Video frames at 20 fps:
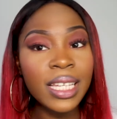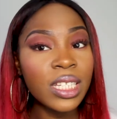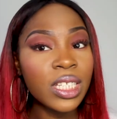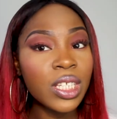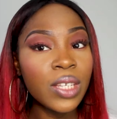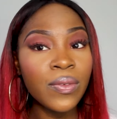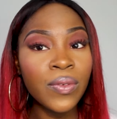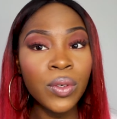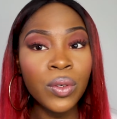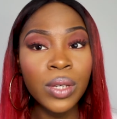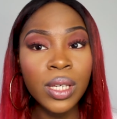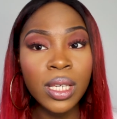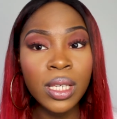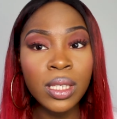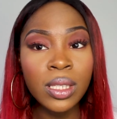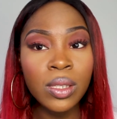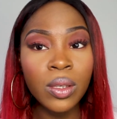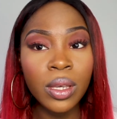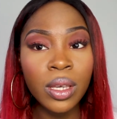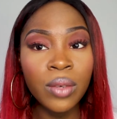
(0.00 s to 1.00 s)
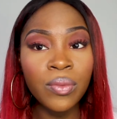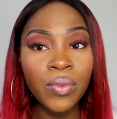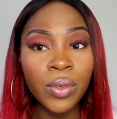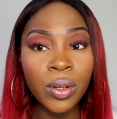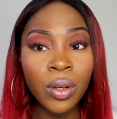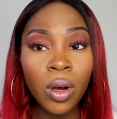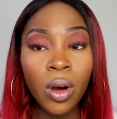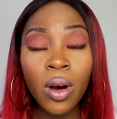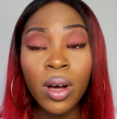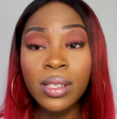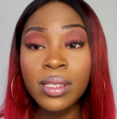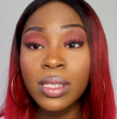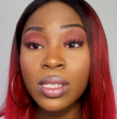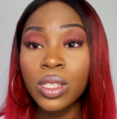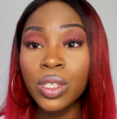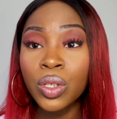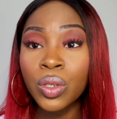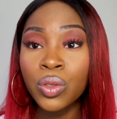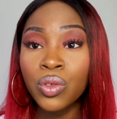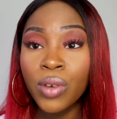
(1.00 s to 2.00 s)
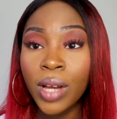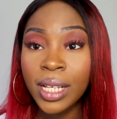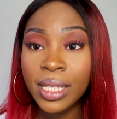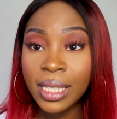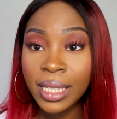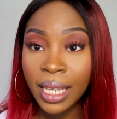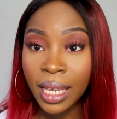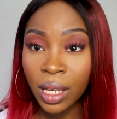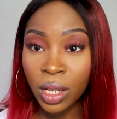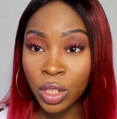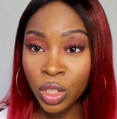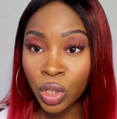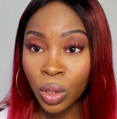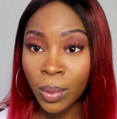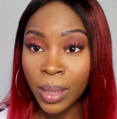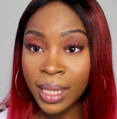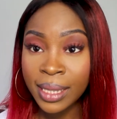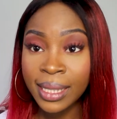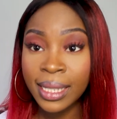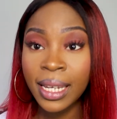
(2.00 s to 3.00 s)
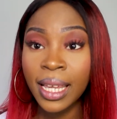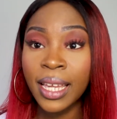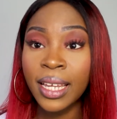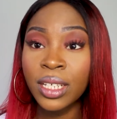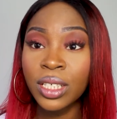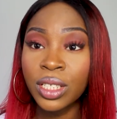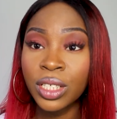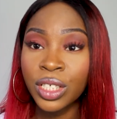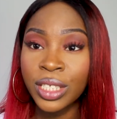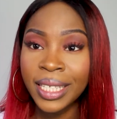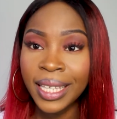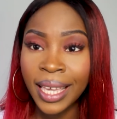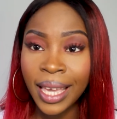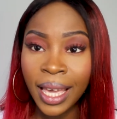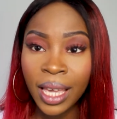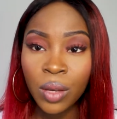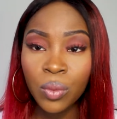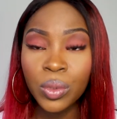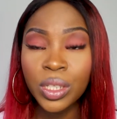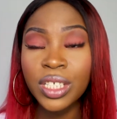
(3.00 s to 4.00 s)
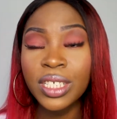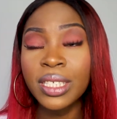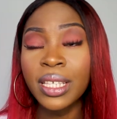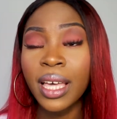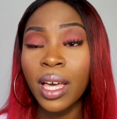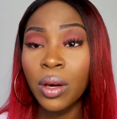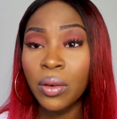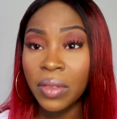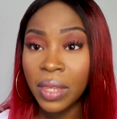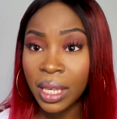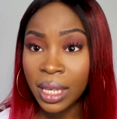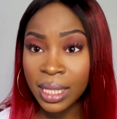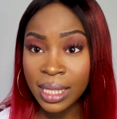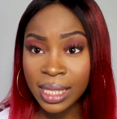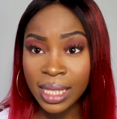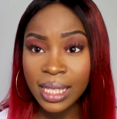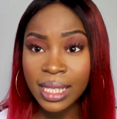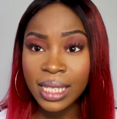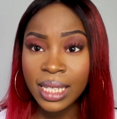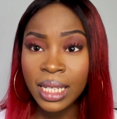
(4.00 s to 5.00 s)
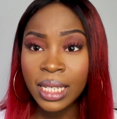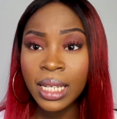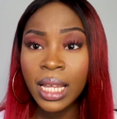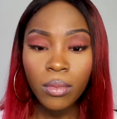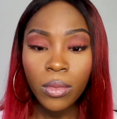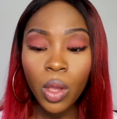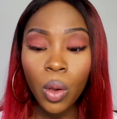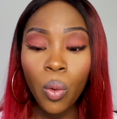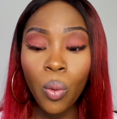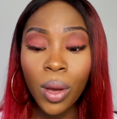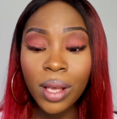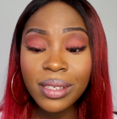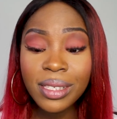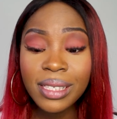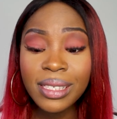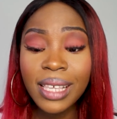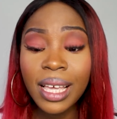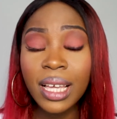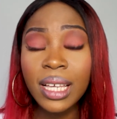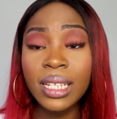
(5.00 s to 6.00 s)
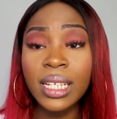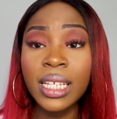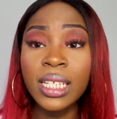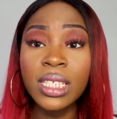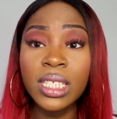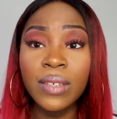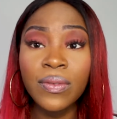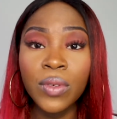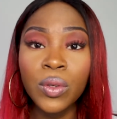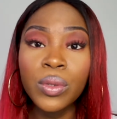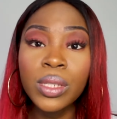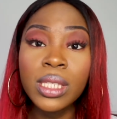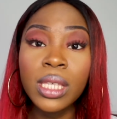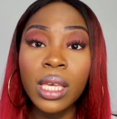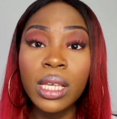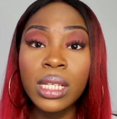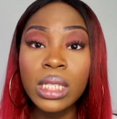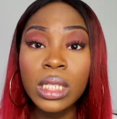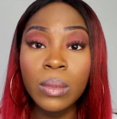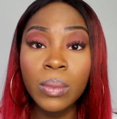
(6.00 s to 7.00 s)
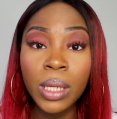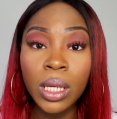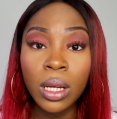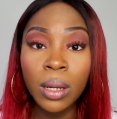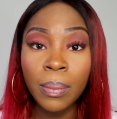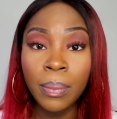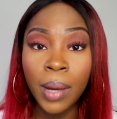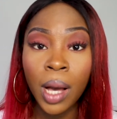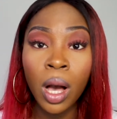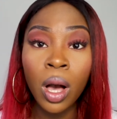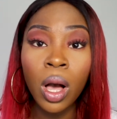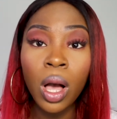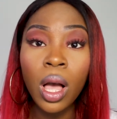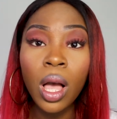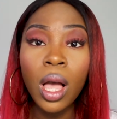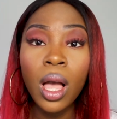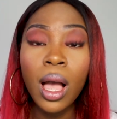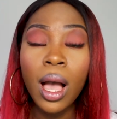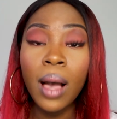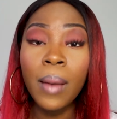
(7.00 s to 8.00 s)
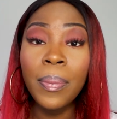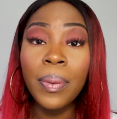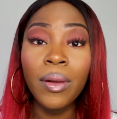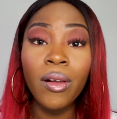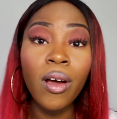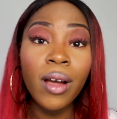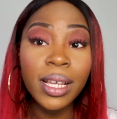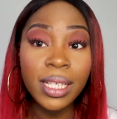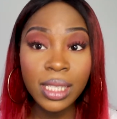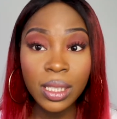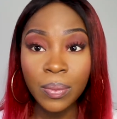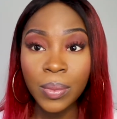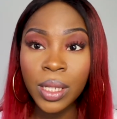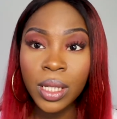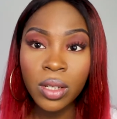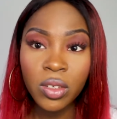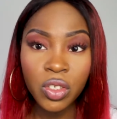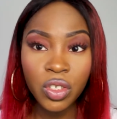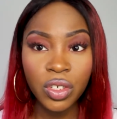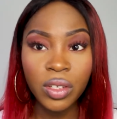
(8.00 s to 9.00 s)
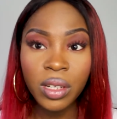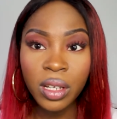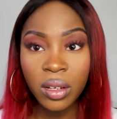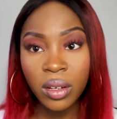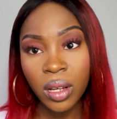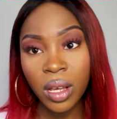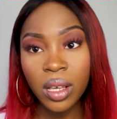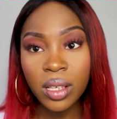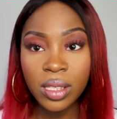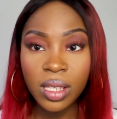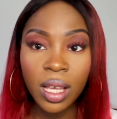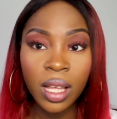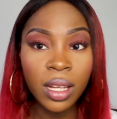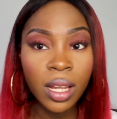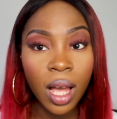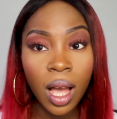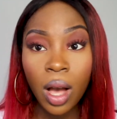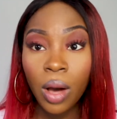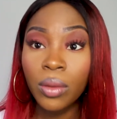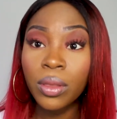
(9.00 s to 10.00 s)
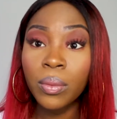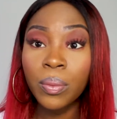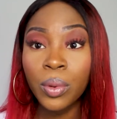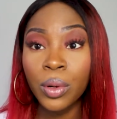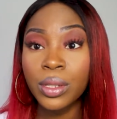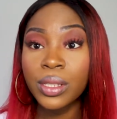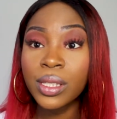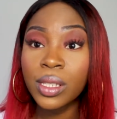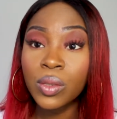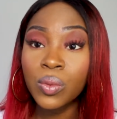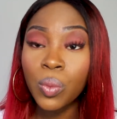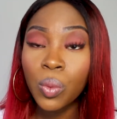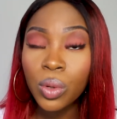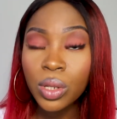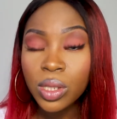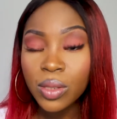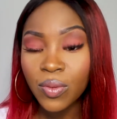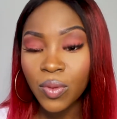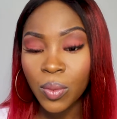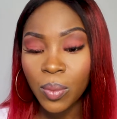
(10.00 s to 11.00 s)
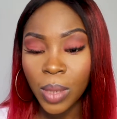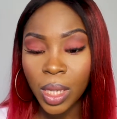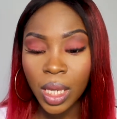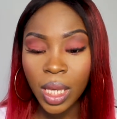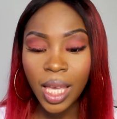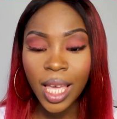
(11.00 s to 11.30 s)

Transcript: interview is in regards to trying to get a job as an HCA, which is a healthcare assistant, whilst the second interview is going to be about applying to be a student nurse and how the process was for me.